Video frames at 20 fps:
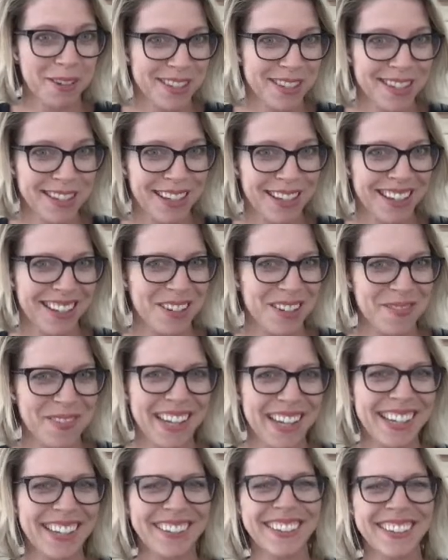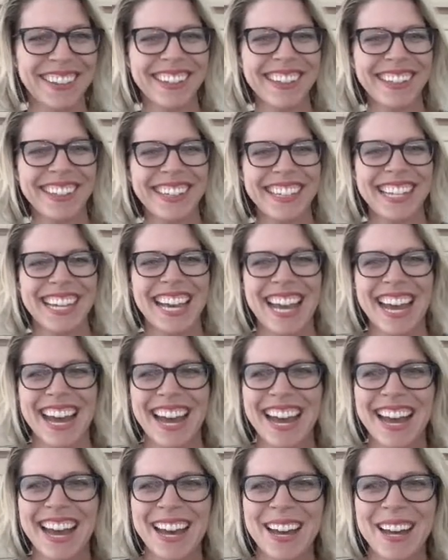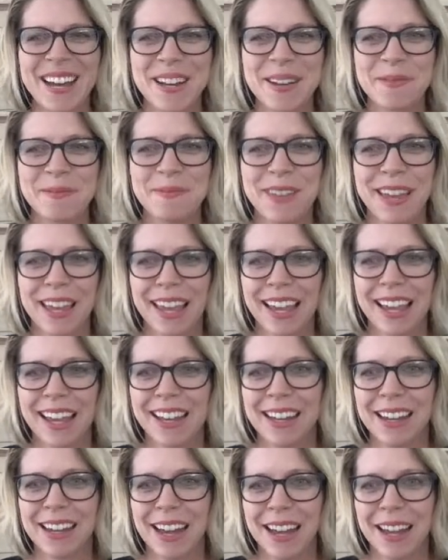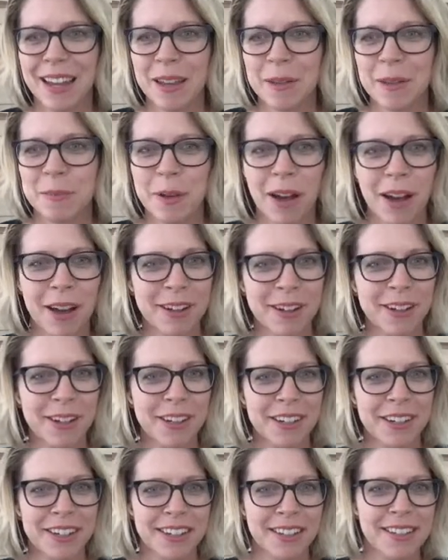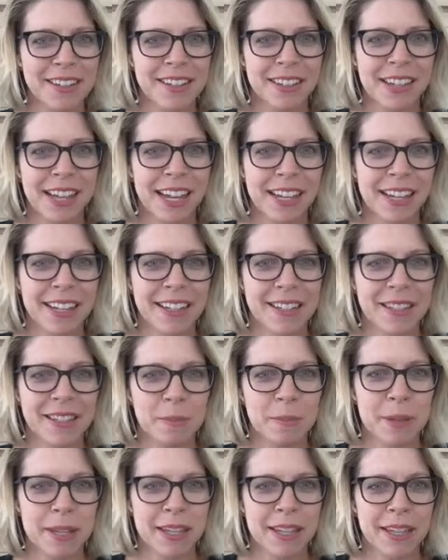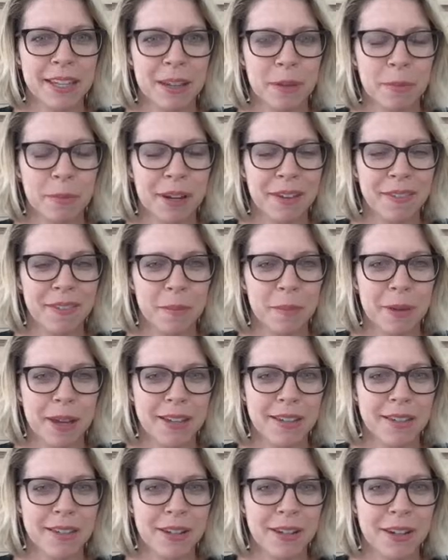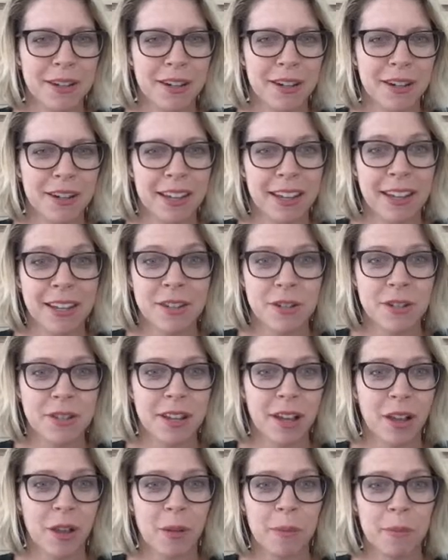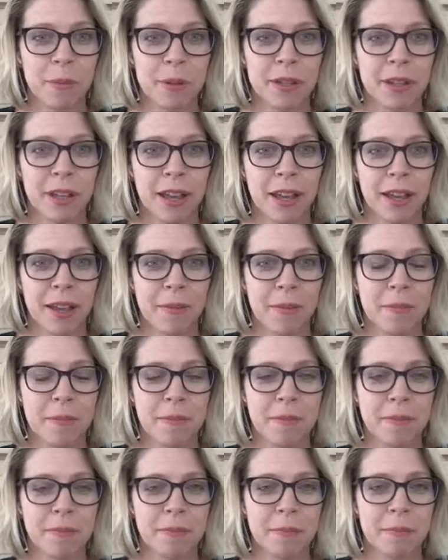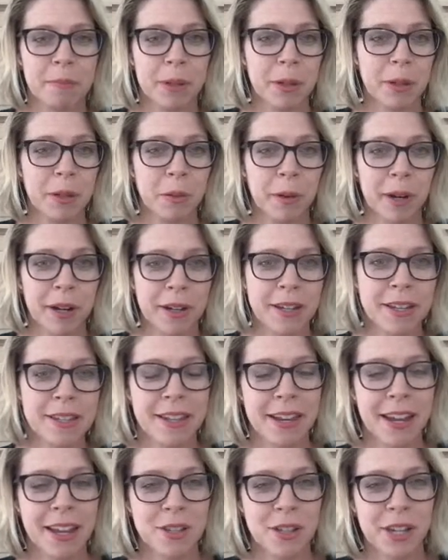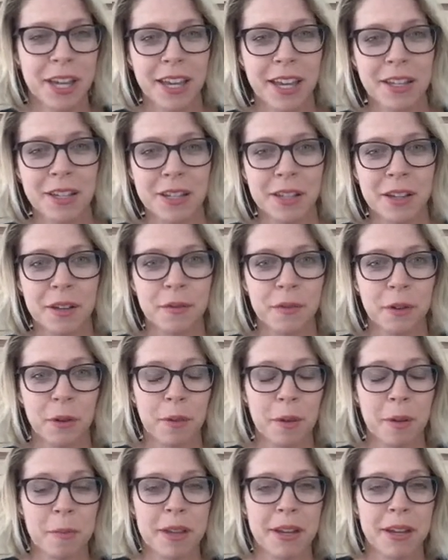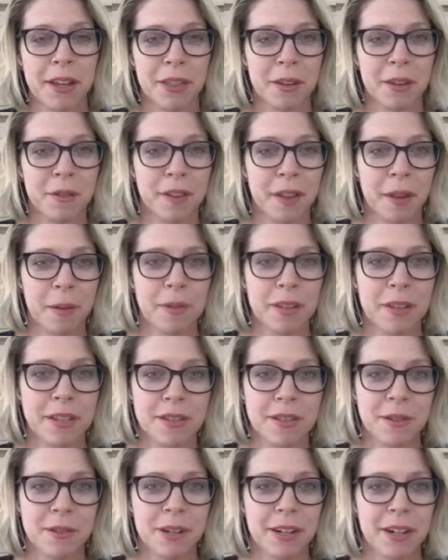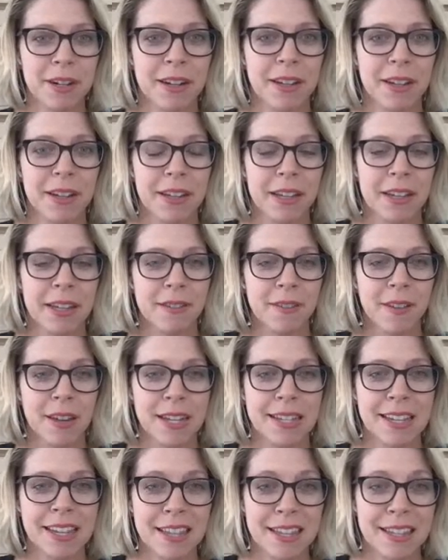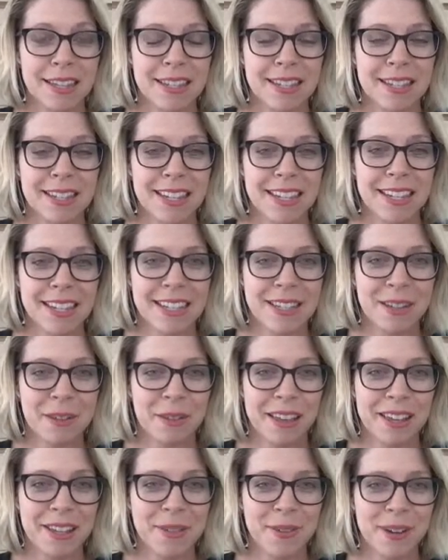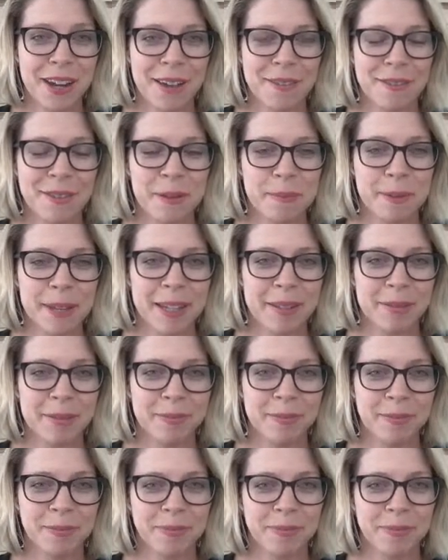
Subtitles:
Christine. You might know her. And I am honored and delighted to be a Brave ambassador and just help build awareness and education for women and their families who are facing this disease. So thanks for having me.